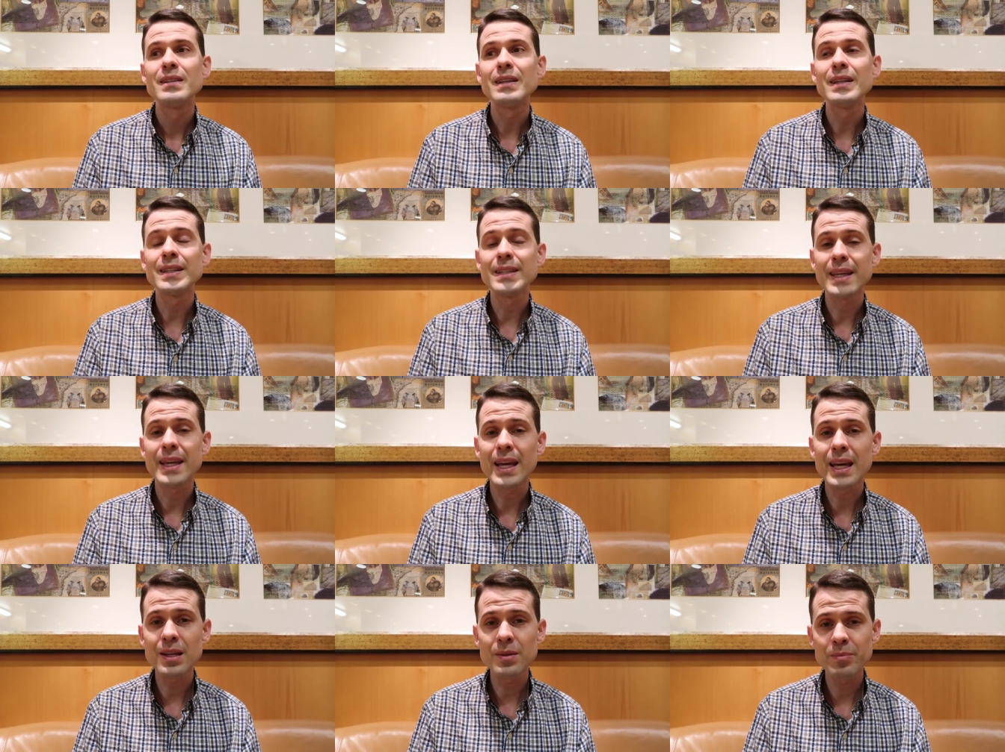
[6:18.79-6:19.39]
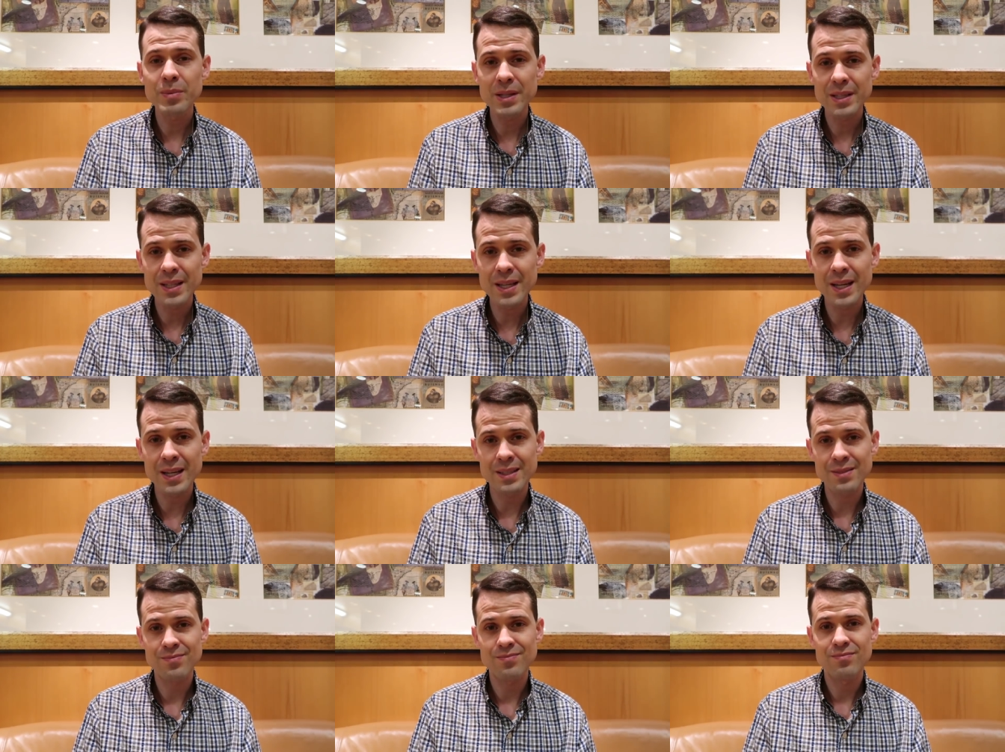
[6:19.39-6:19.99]
It can be
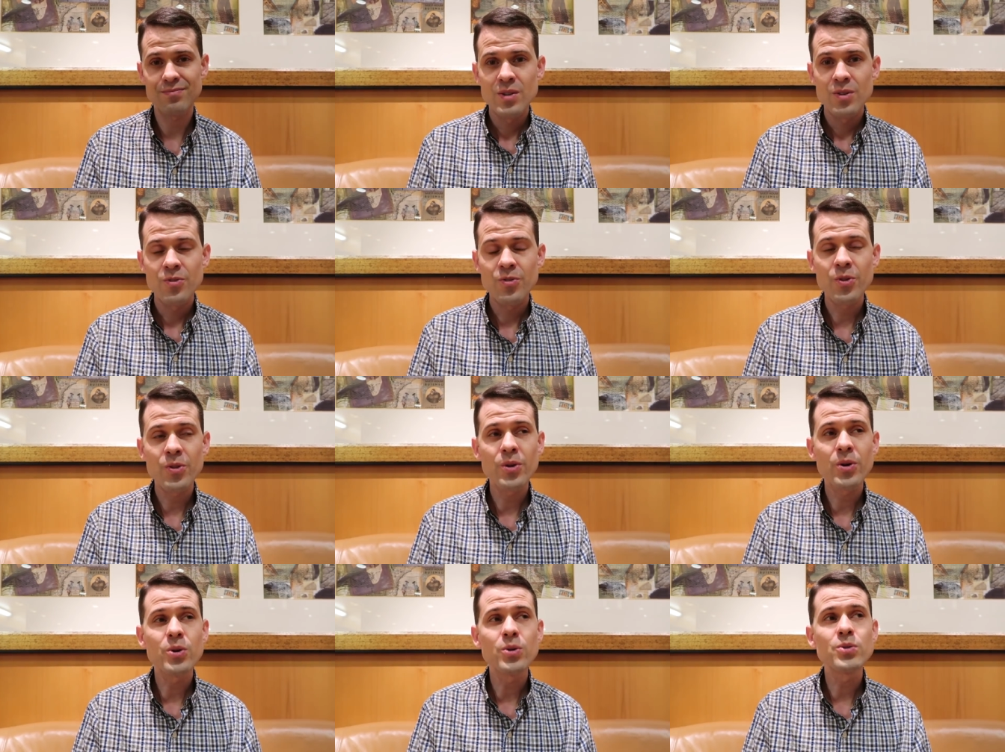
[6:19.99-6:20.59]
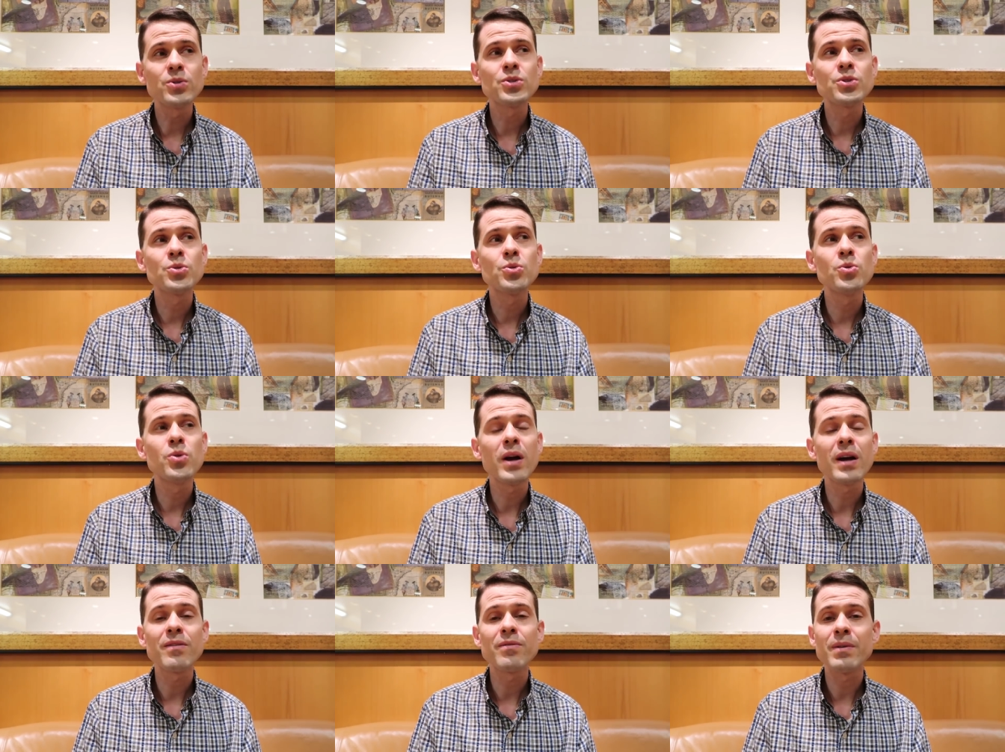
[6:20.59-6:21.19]
done. For those
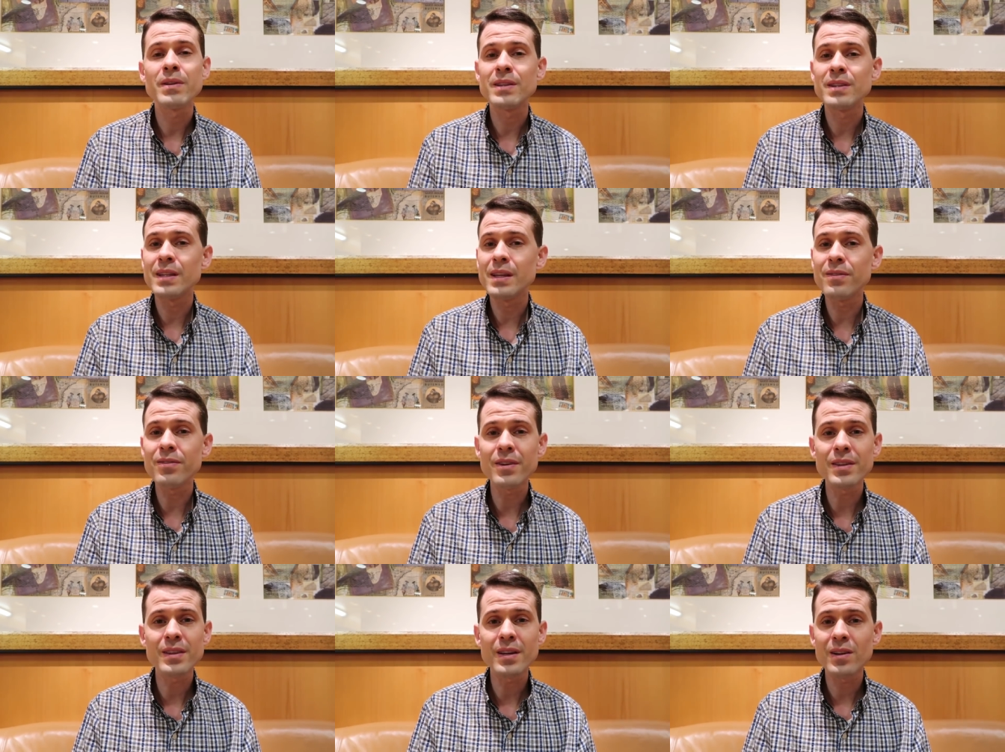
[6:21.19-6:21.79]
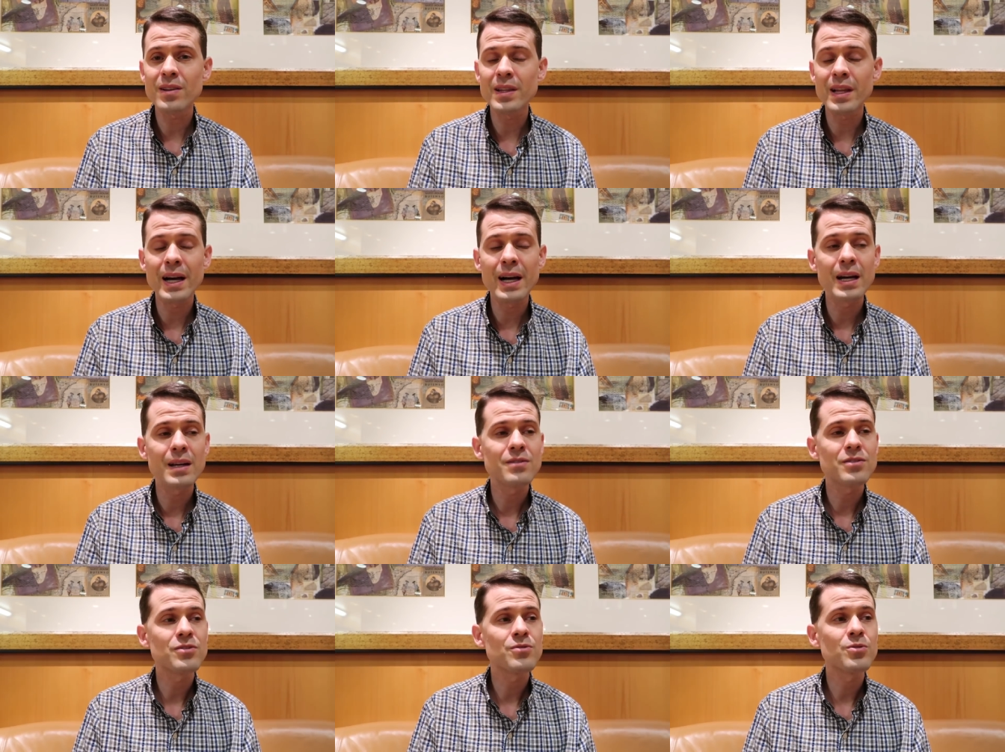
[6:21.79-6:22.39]
who have been living their
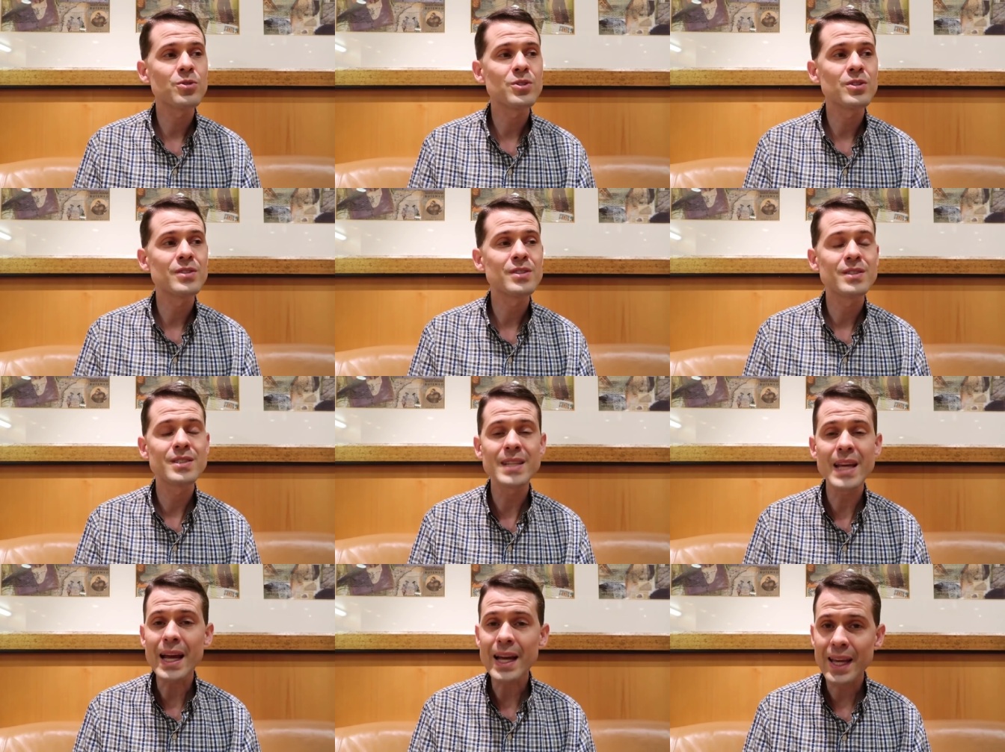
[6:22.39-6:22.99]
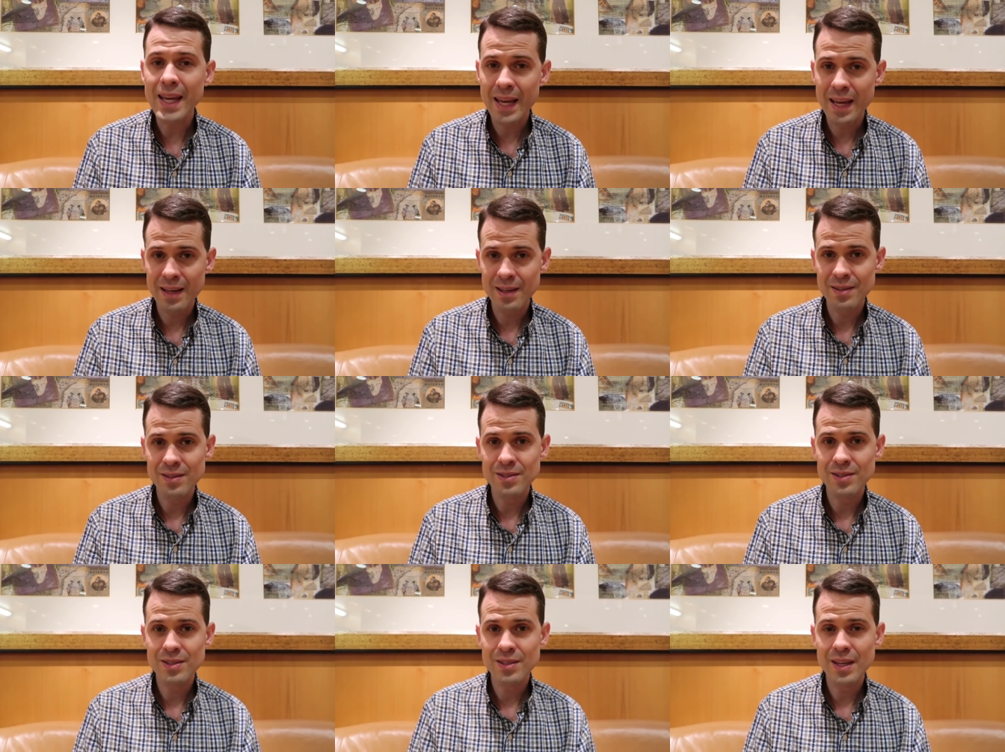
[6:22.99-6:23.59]
lives for
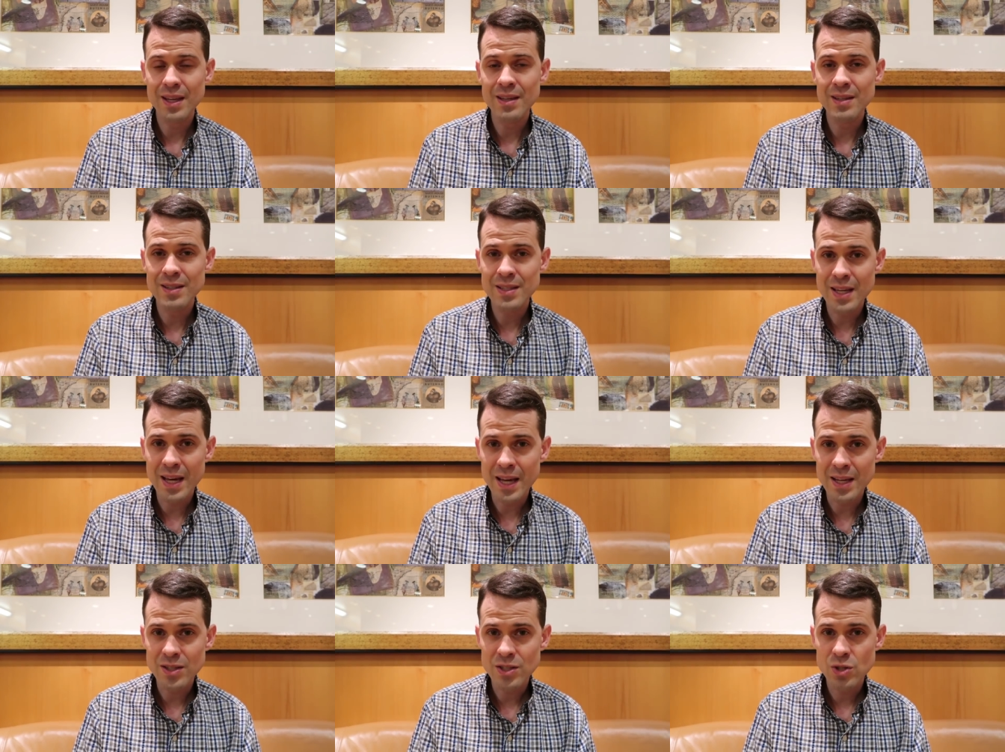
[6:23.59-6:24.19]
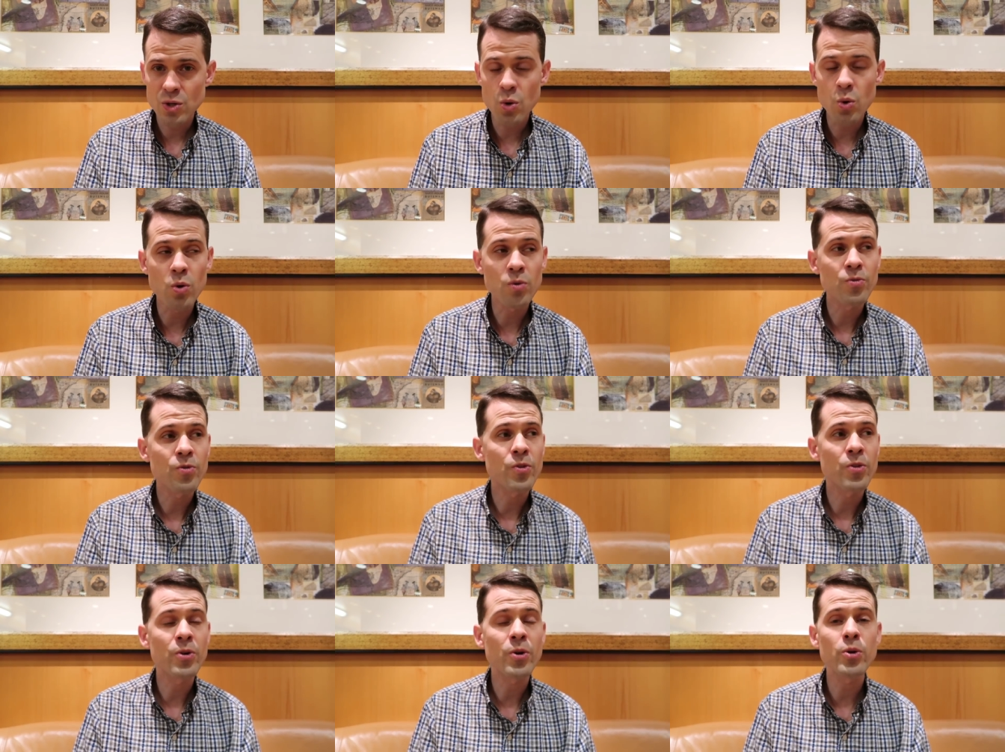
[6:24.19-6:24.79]
decades in debt, or
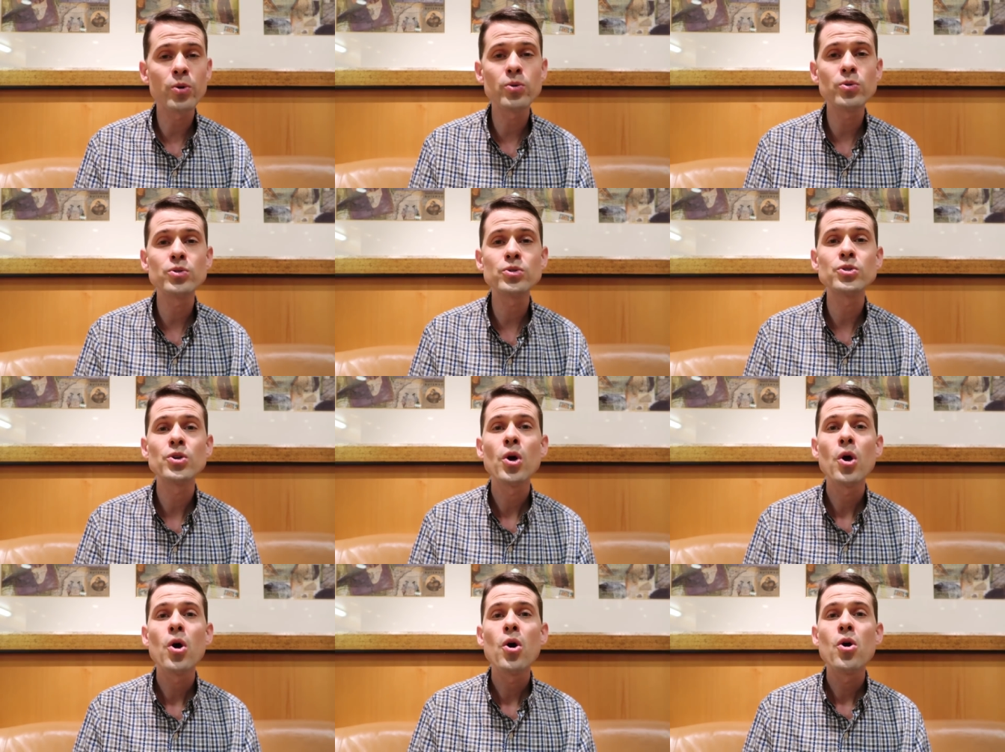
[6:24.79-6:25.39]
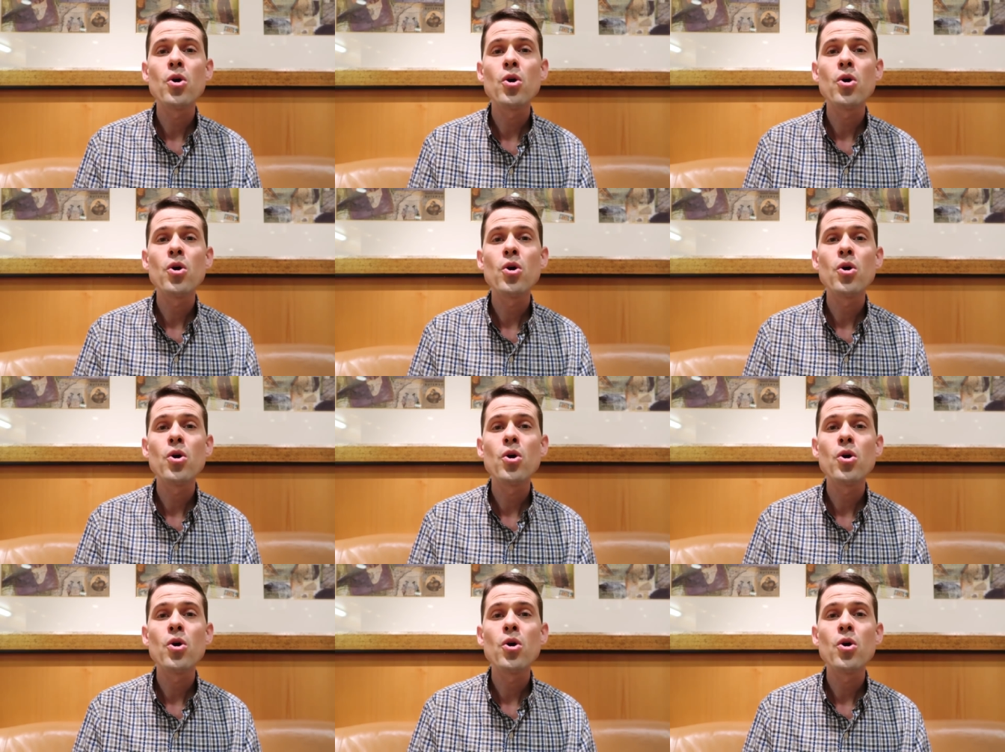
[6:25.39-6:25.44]
for those